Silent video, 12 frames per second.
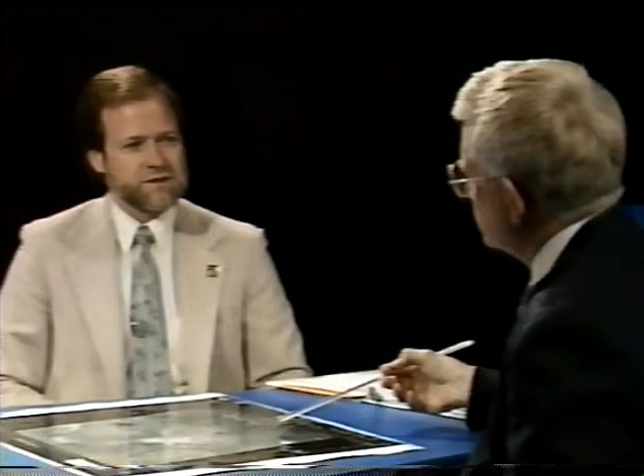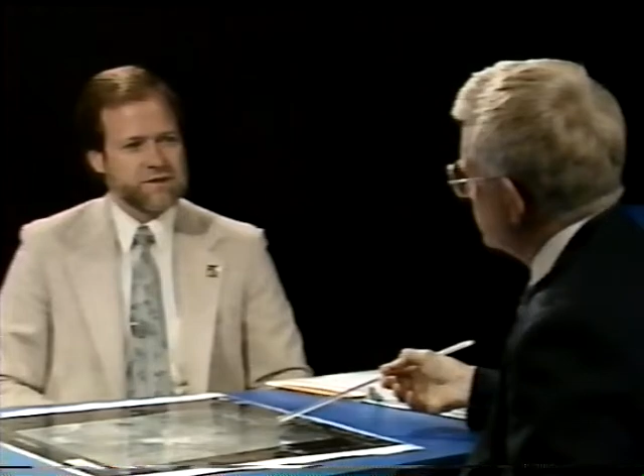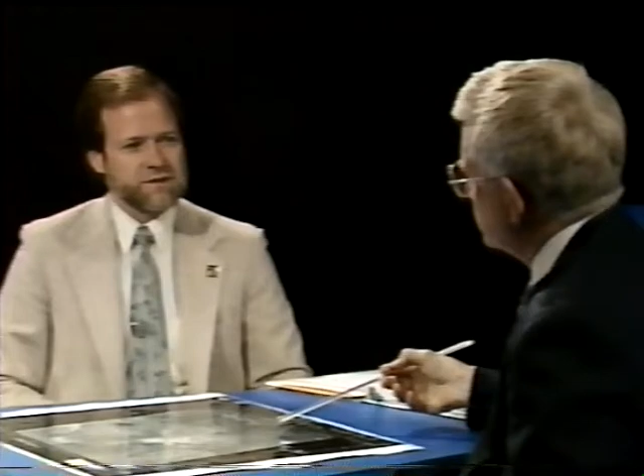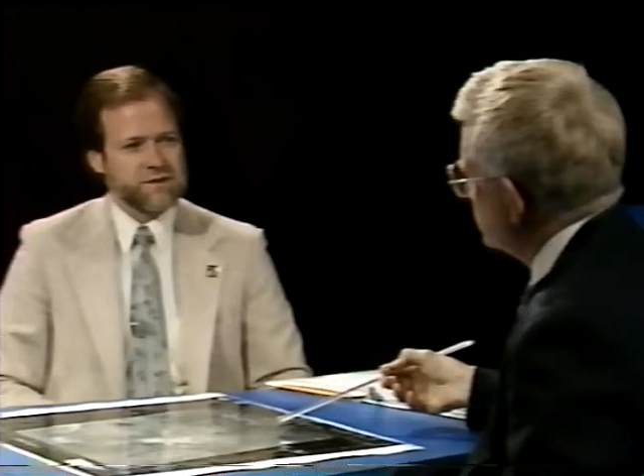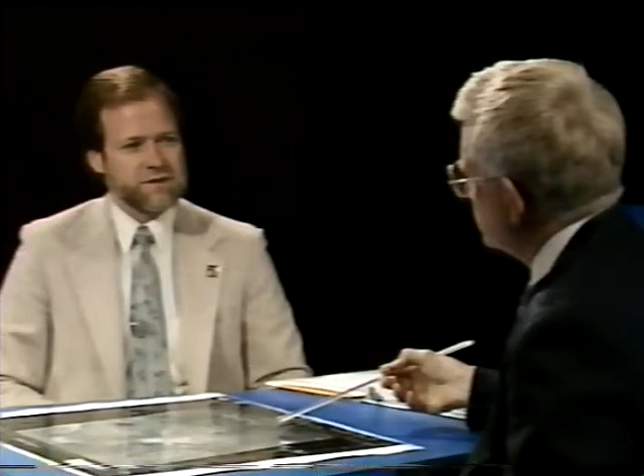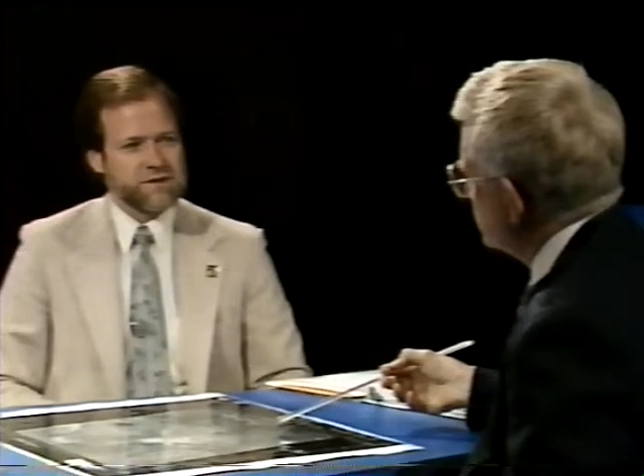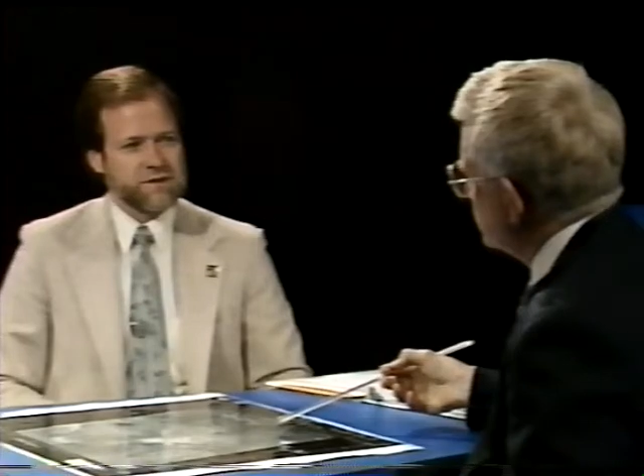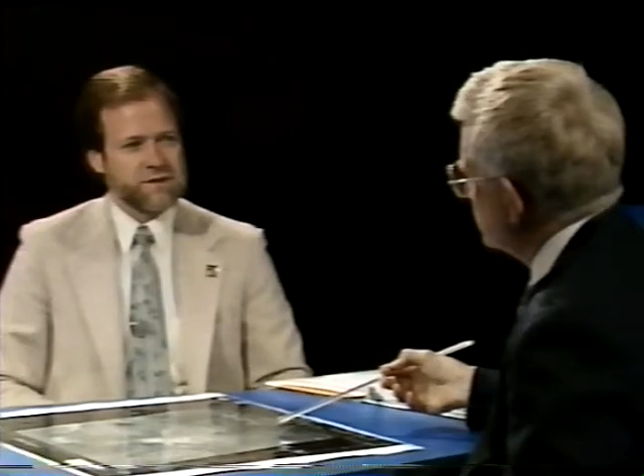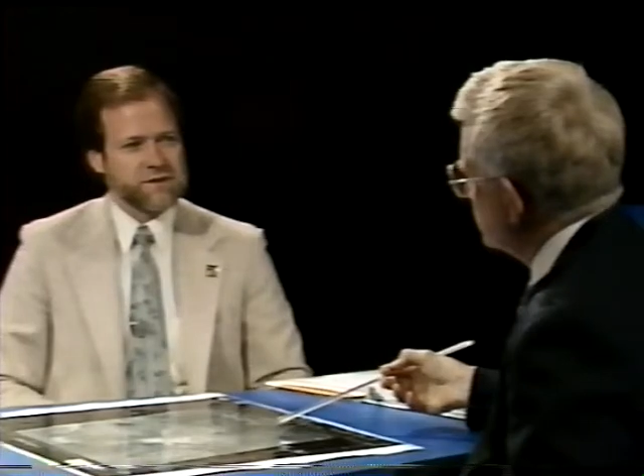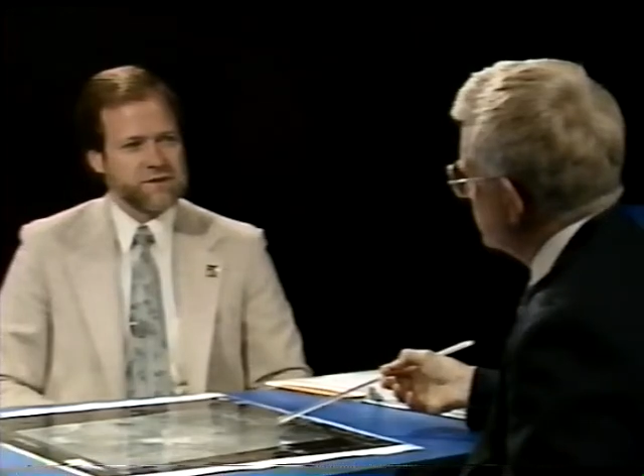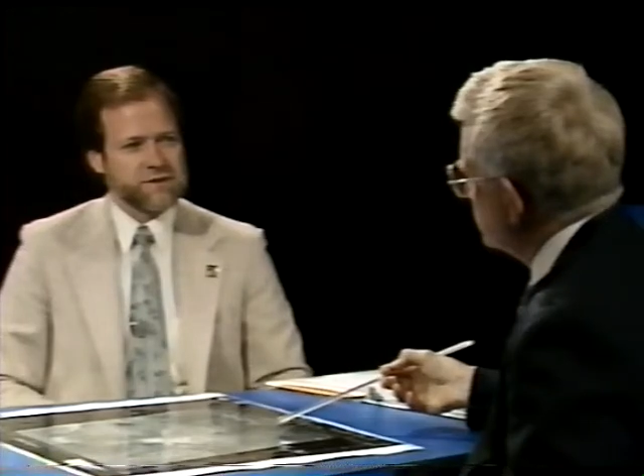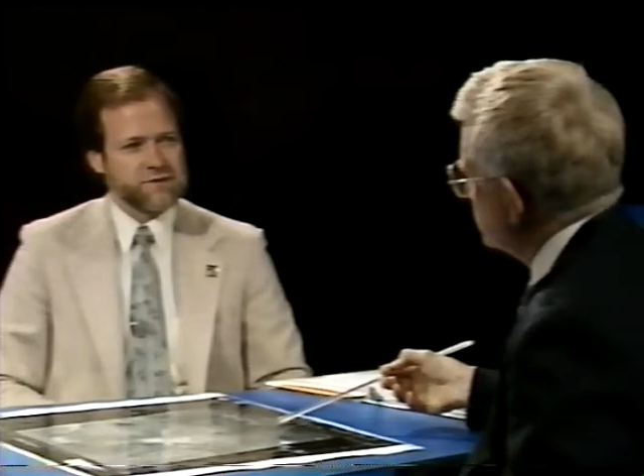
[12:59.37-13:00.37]
that
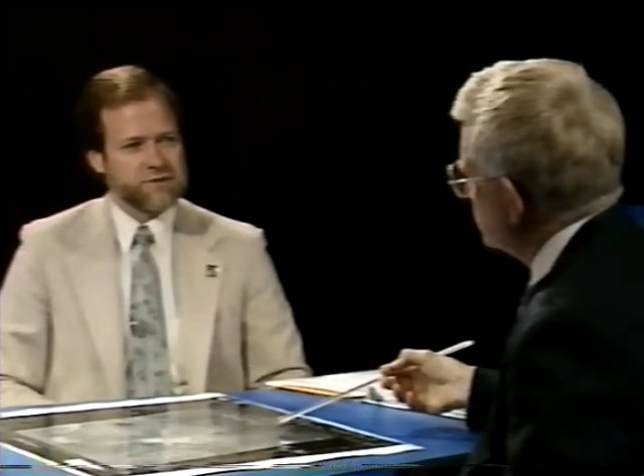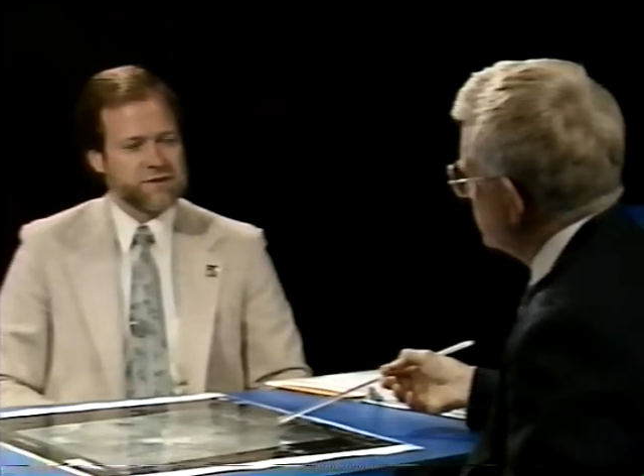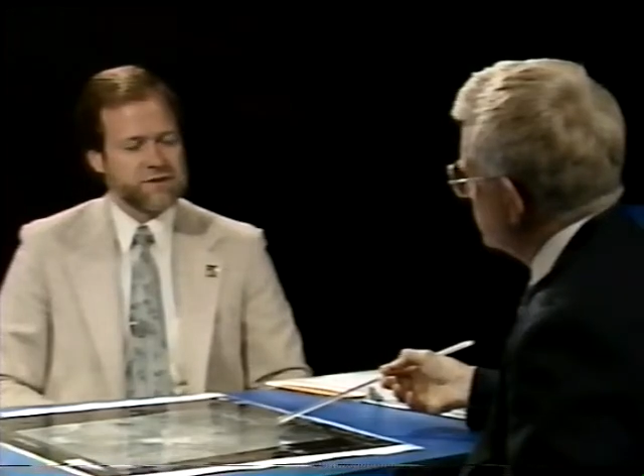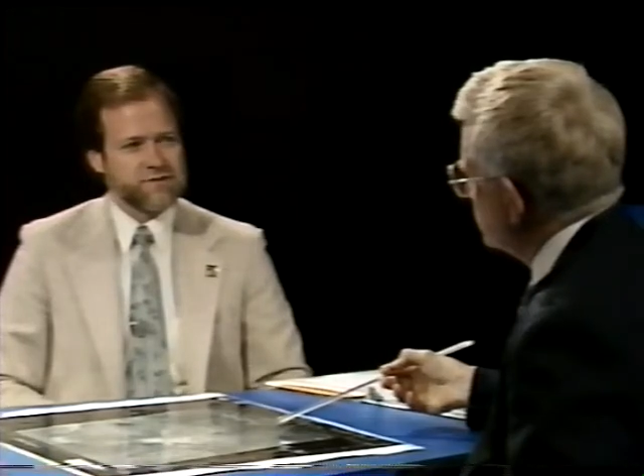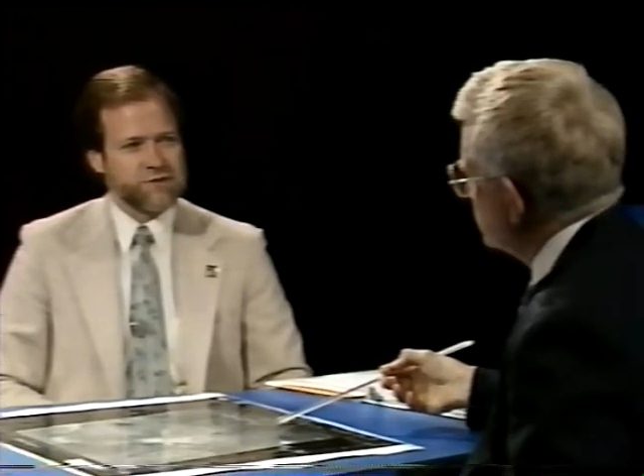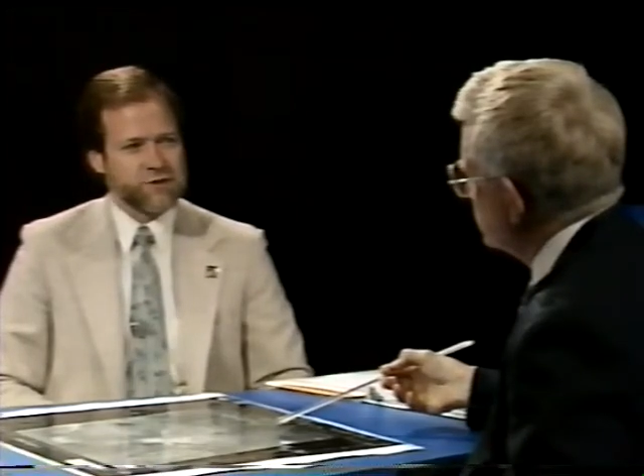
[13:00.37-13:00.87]
does this sort of stuff.